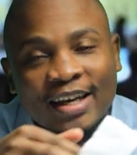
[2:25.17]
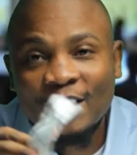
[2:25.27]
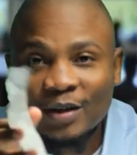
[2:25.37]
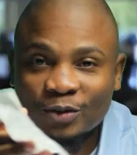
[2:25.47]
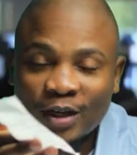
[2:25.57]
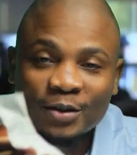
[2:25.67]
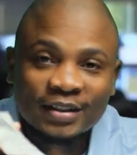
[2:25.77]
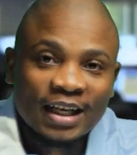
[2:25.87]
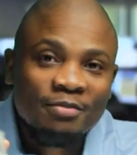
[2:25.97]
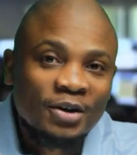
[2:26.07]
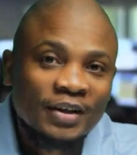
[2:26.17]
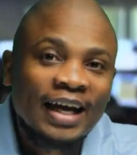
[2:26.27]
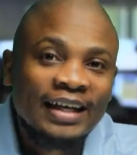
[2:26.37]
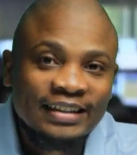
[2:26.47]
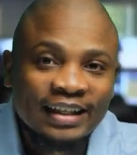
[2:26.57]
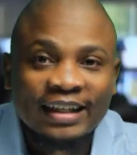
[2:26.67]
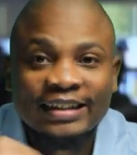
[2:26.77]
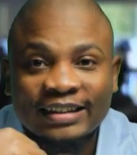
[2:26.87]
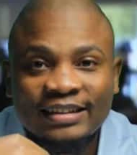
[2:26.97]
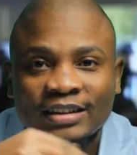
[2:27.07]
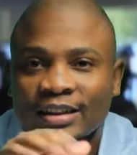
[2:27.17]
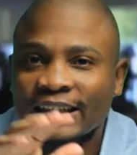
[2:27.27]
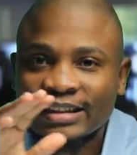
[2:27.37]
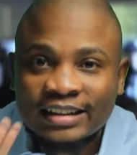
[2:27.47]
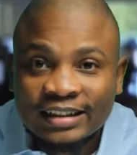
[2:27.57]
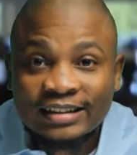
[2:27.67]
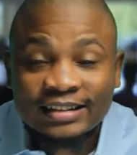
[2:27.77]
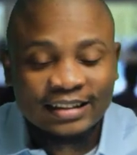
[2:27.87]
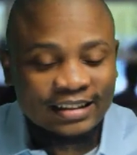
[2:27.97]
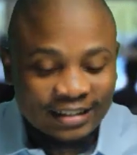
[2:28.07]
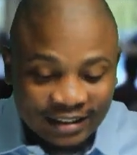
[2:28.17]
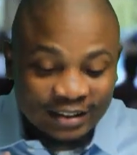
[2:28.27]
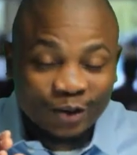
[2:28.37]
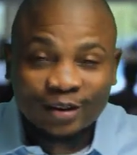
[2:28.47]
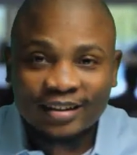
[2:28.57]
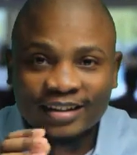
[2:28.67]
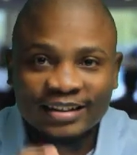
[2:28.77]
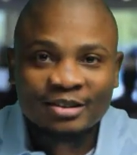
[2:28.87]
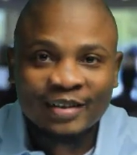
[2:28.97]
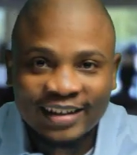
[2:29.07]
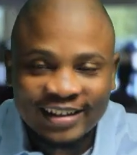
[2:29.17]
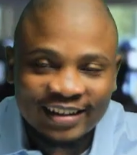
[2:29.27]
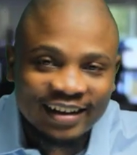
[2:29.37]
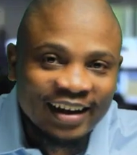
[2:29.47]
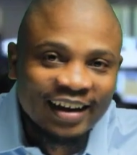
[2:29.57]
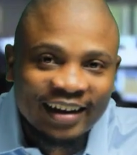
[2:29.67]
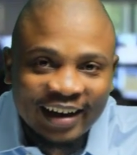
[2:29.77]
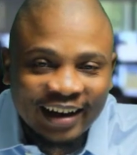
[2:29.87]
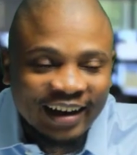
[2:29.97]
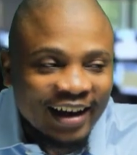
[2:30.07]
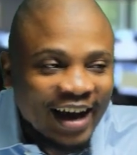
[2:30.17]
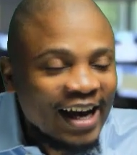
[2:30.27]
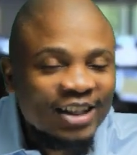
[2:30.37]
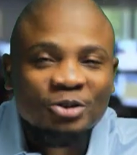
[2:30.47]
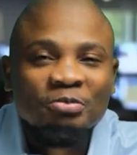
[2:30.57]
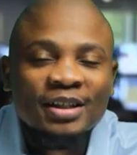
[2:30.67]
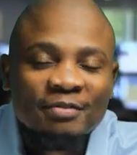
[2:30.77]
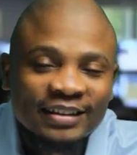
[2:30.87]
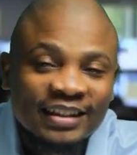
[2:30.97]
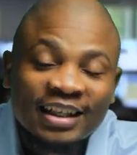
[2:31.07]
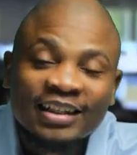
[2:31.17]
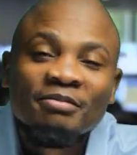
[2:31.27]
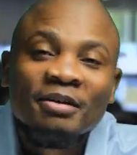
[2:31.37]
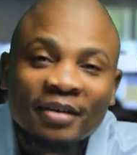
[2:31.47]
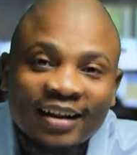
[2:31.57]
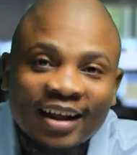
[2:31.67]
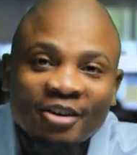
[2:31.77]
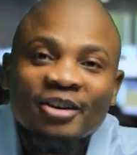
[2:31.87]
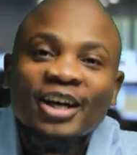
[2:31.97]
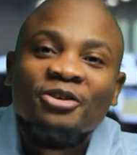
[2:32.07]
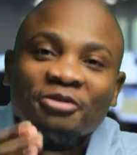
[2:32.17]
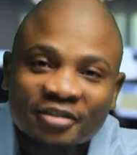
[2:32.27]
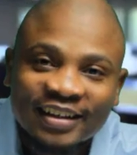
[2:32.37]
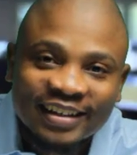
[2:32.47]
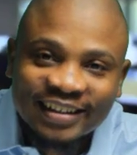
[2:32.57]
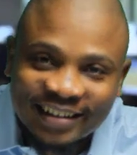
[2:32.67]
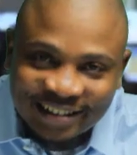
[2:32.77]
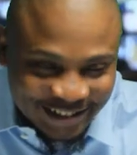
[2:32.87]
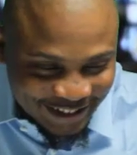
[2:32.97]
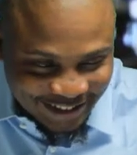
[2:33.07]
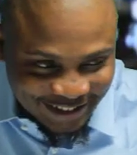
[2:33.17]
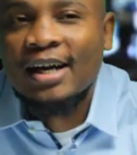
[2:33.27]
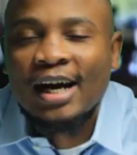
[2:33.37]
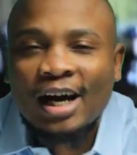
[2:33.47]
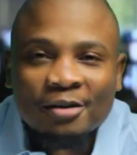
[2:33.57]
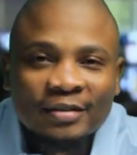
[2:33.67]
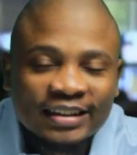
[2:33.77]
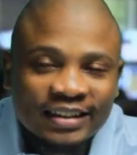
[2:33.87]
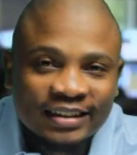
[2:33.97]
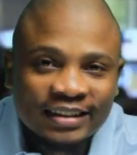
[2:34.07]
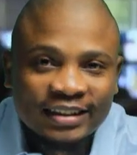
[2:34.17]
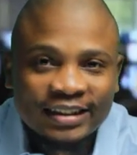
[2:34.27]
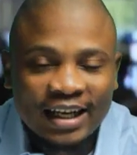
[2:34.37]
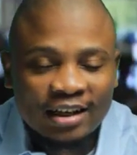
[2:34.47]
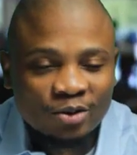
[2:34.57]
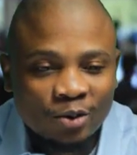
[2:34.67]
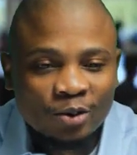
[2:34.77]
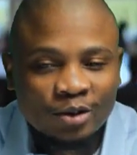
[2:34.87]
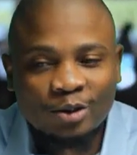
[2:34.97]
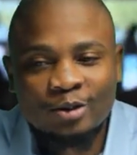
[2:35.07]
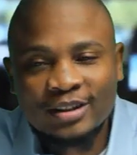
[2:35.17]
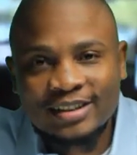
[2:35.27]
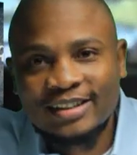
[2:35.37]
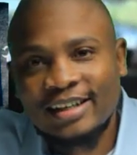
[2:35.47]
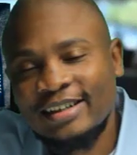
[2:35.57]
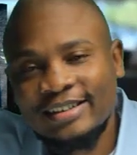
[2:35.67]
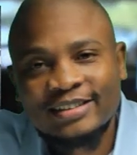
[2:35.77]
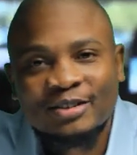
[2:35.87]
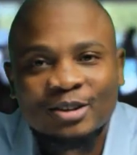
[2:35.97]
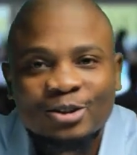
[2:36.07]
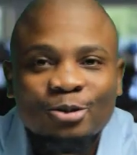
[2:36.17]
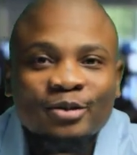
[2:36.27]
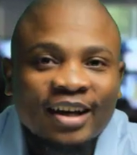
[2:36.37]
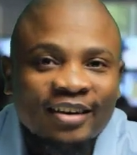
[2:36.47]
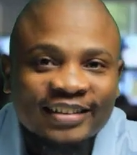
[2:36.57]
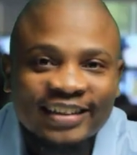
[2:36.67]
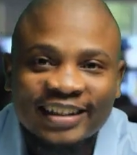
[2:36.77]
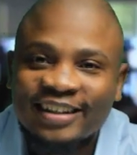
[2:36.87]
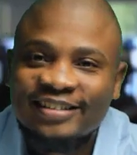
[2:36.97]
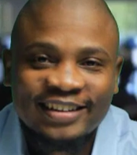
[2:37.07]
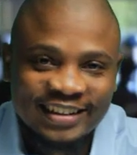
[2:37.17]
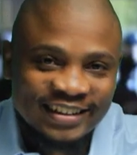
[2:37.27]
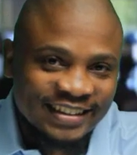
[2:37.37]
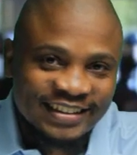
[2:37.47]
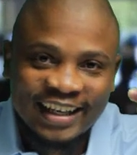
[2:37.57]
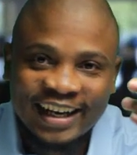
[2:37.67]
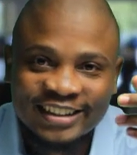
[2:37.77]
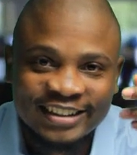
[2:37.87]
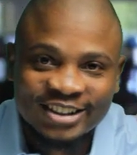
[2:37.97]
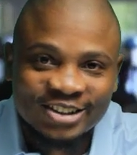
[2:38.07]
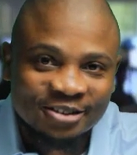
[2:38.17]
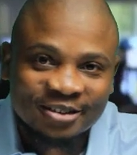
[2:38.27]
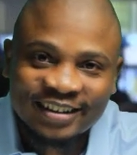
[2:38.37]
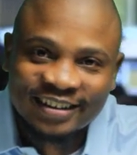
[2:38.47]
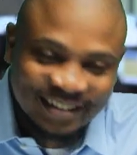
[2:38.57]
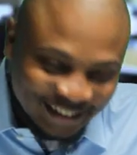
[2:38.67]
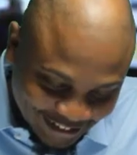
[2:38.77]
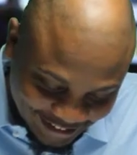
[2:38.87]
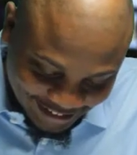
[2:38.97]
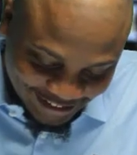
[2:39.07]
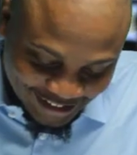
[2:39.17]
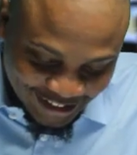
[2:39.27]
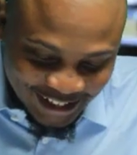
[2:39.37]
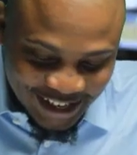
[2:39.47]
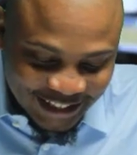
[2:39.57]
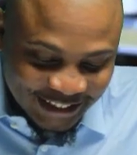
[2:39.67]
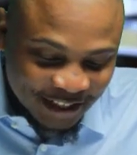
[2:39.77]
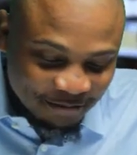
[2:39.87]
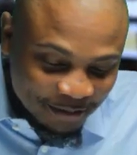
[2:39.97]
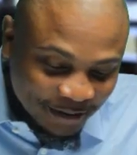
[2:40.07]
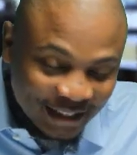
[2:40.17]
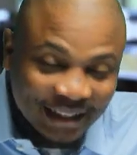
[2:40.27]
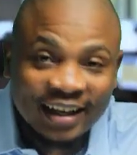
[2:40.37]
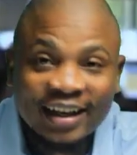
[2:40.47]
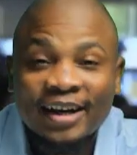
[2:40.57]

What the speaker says: he was trying to sell me on the idea that this is legit, this is the authentic one. I had to pull him aside and say, my brother, who are you fooling? How much is it? He's like, no, the original is 2,000. This guy is a joke. I said, my brother,